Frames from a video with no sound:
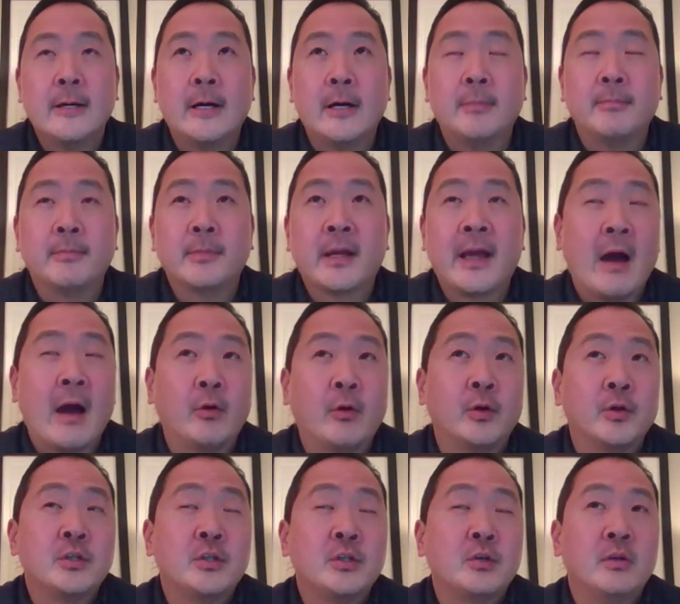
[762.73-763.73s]

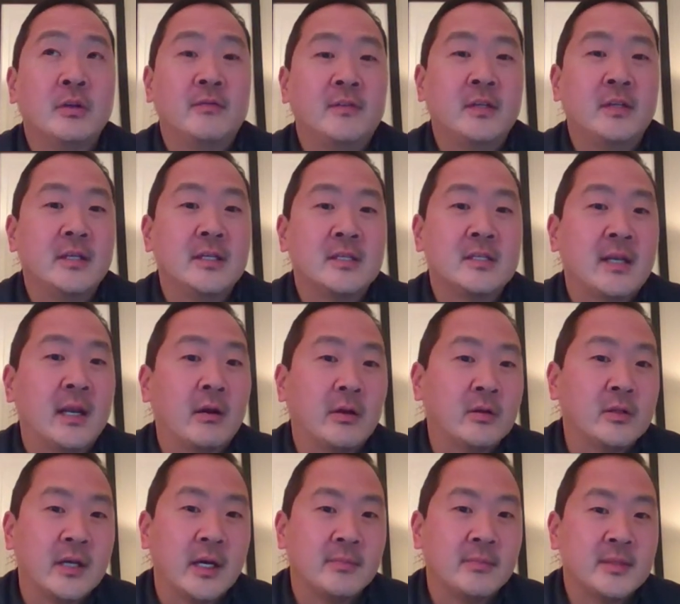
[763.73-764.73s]
counterintuitive to these
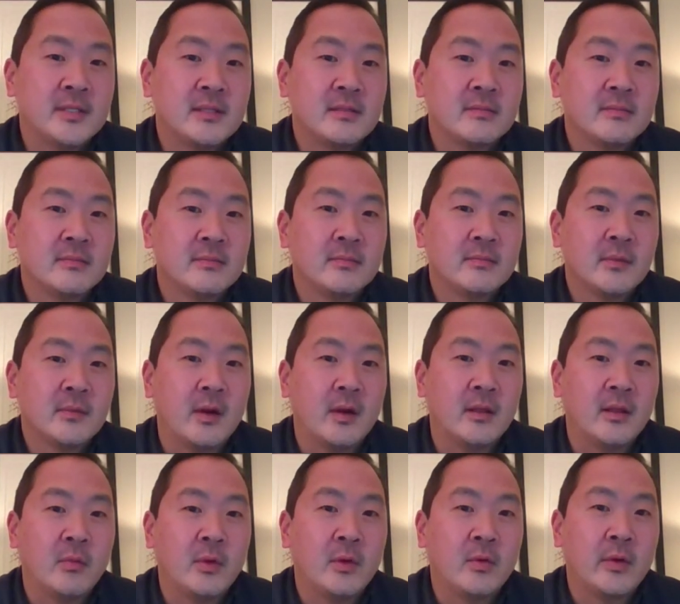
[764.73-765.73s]
stereotypes,
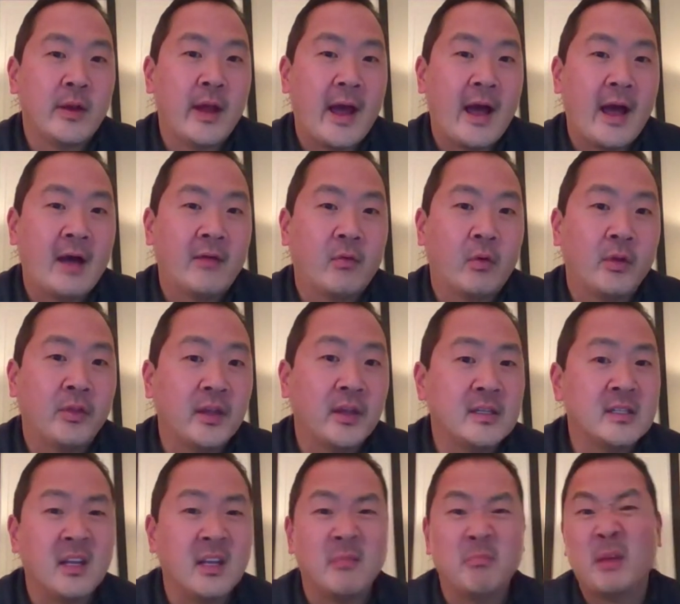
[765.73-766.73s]
right, that we would have, or
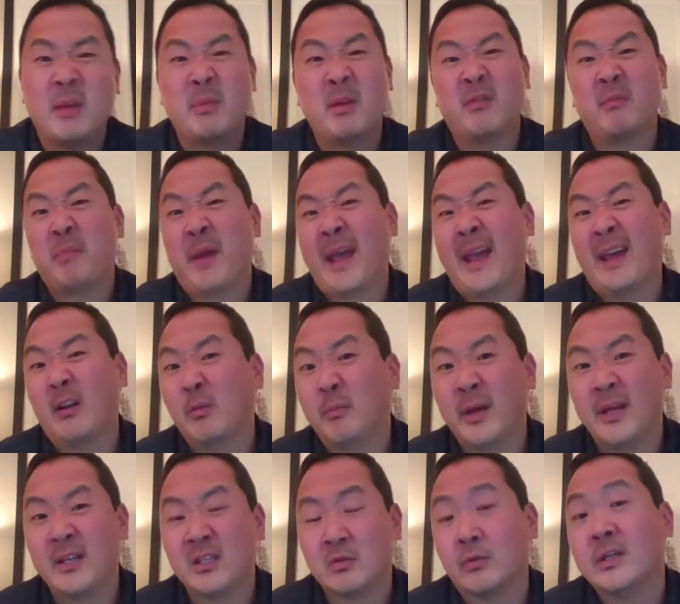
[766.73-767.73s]
things that maybe even
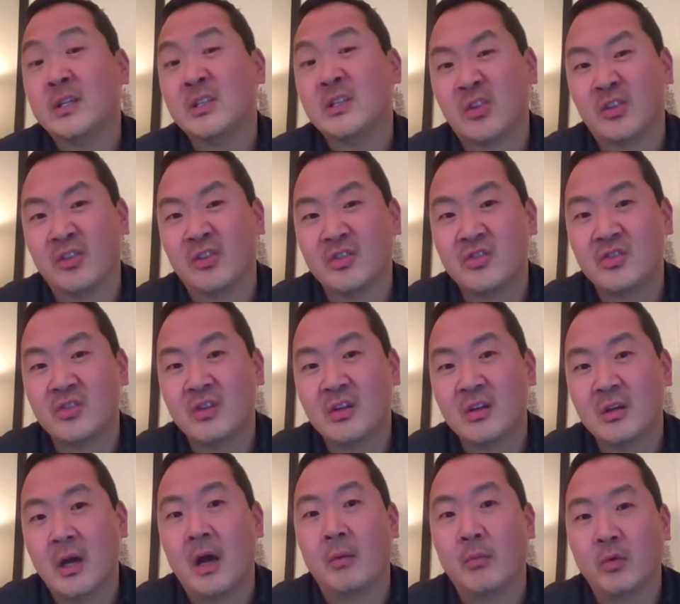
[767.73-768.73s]
panel-based research
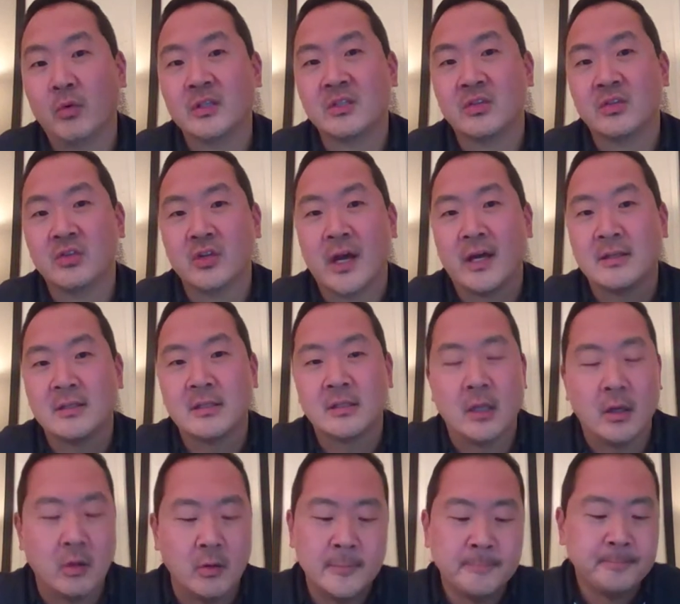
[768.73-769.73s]
would suggest.
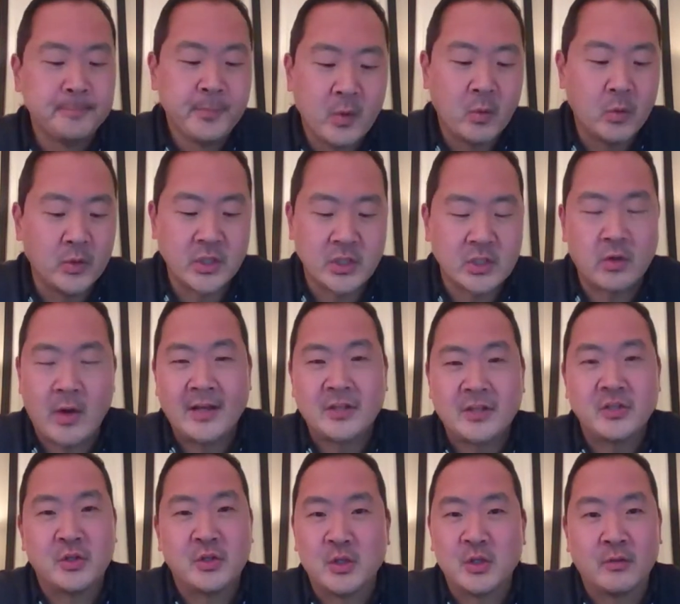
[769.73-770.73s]
So we're just
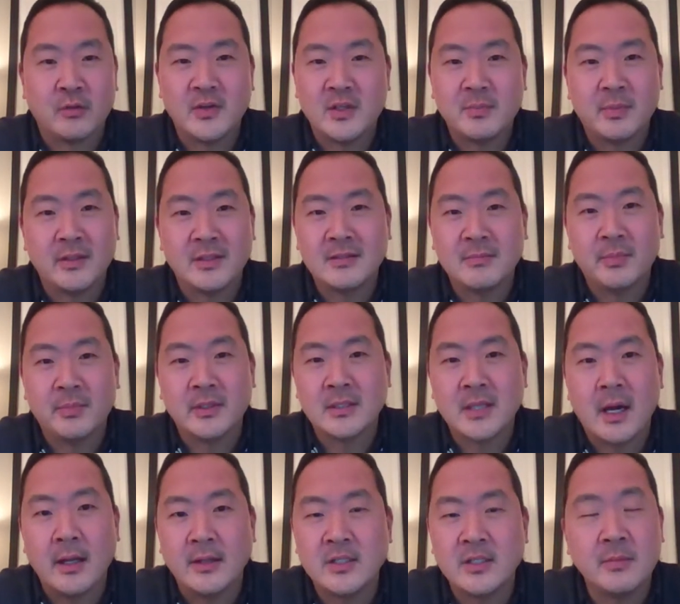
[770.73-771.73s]
scratching the surface, but
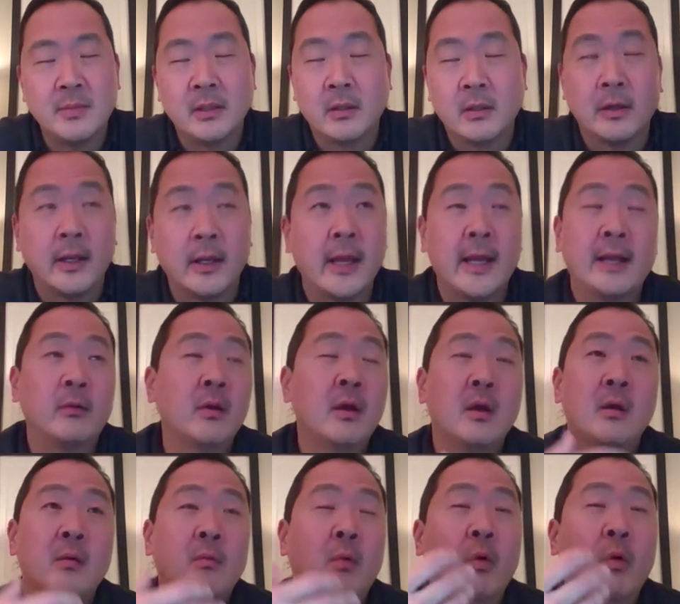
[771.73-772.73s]
tons to be learned. And
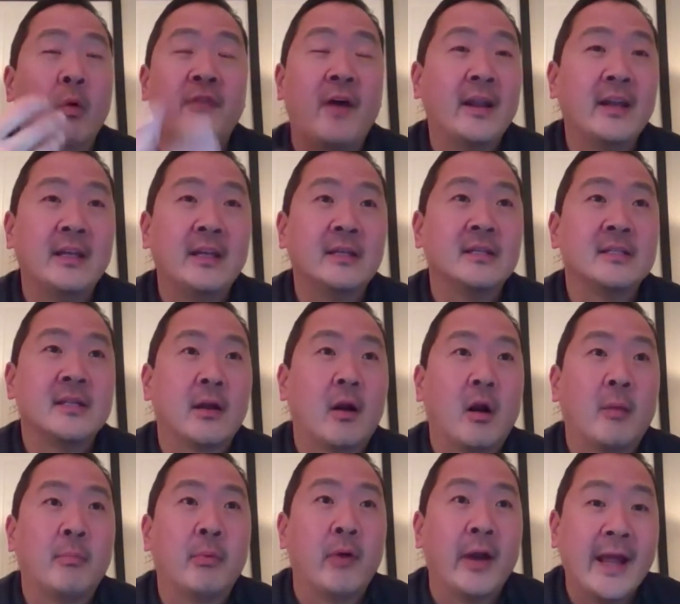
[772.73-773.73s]
what we're finding is that
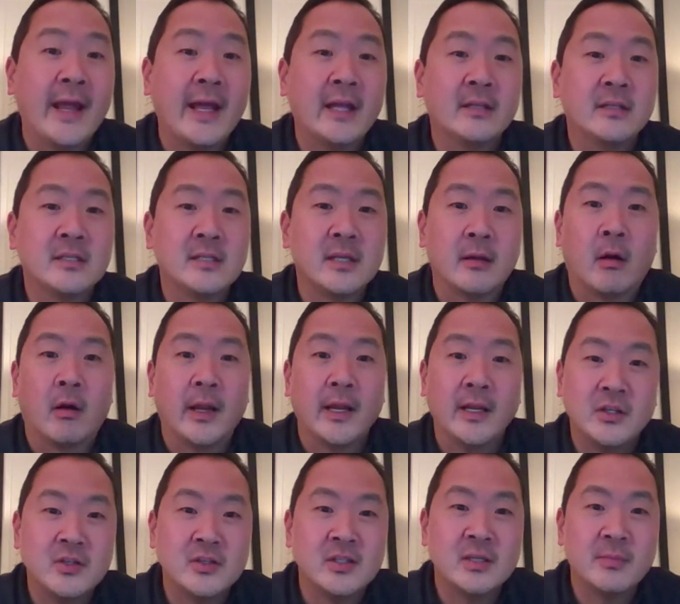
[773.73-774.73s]
our brands and our
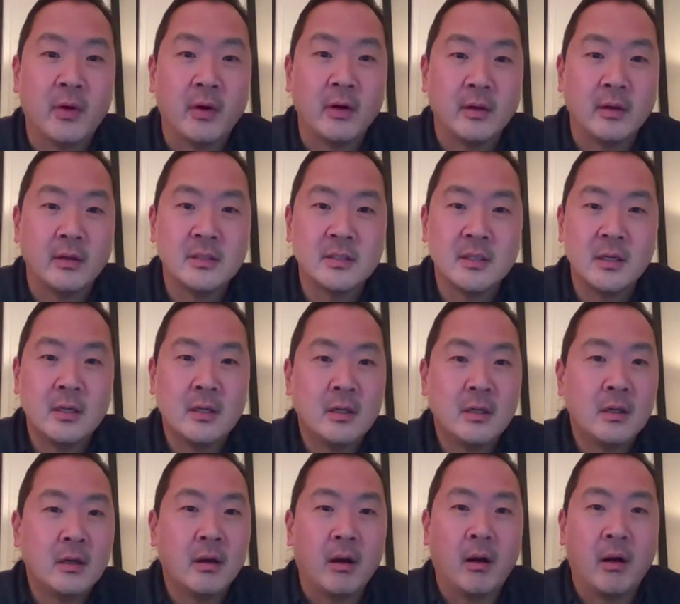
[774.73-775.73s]
agency partners
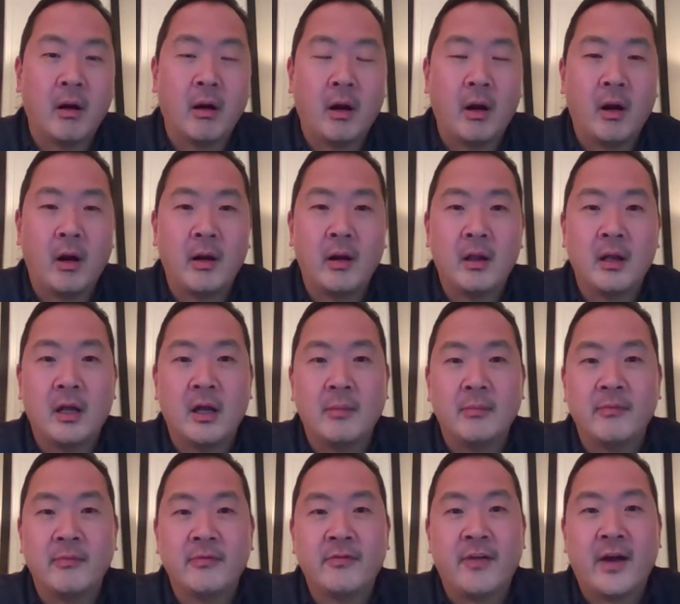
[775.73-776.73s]

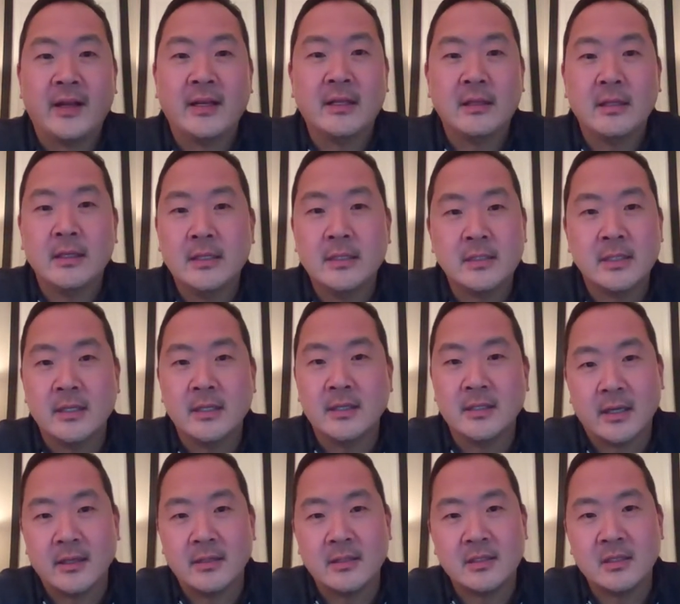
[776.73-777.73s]
are finding these
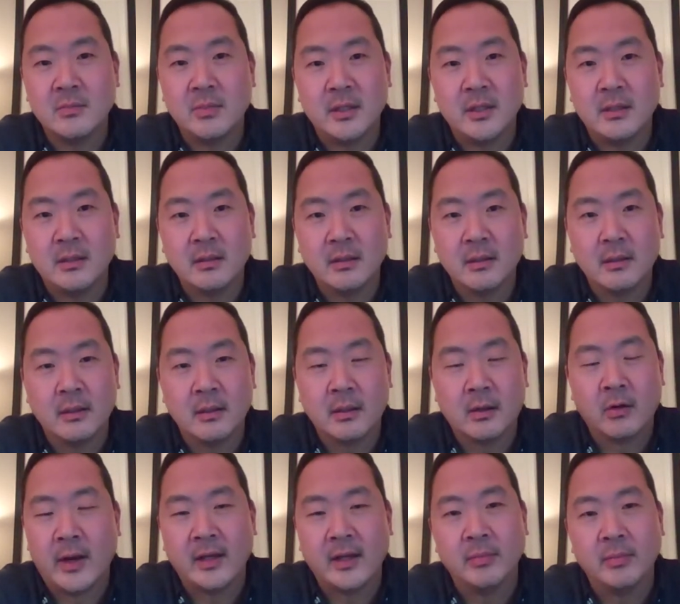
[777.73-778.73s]
insights to be
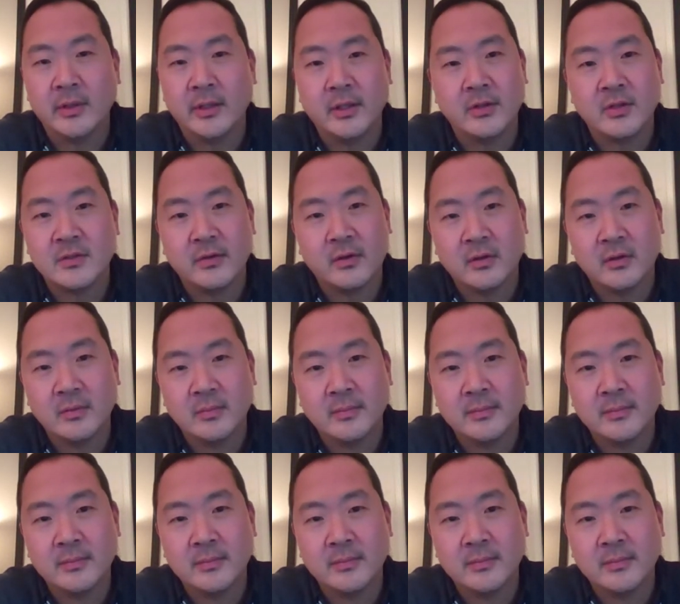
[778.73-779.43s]
incredibly useful.